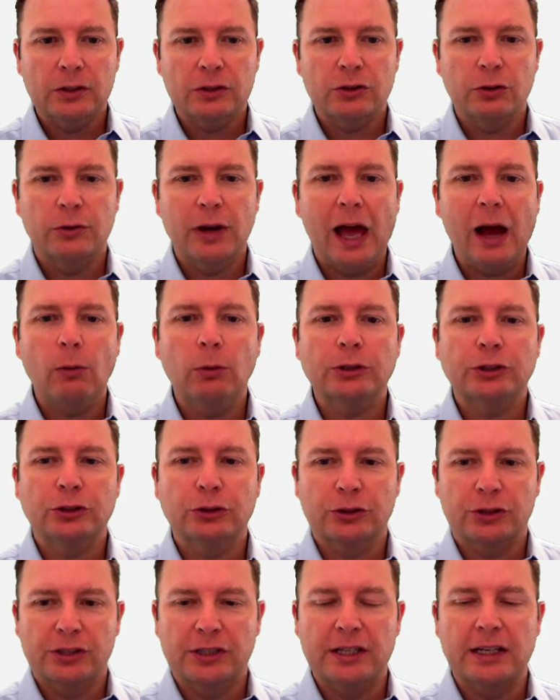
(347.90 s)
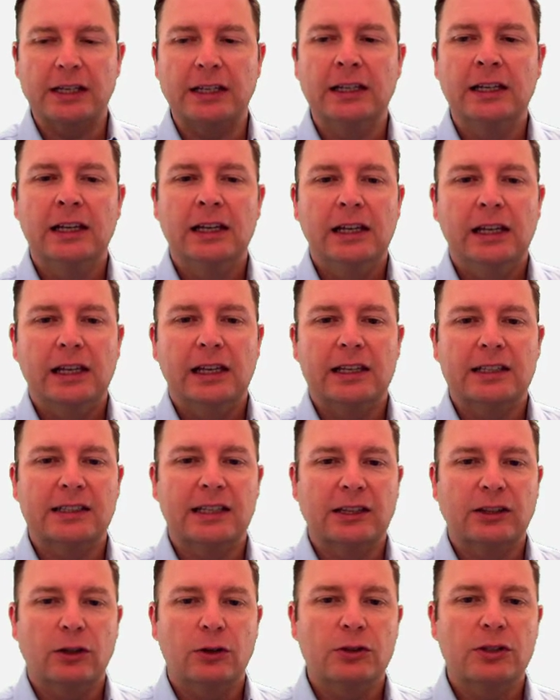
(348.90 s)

So now what you'll see is that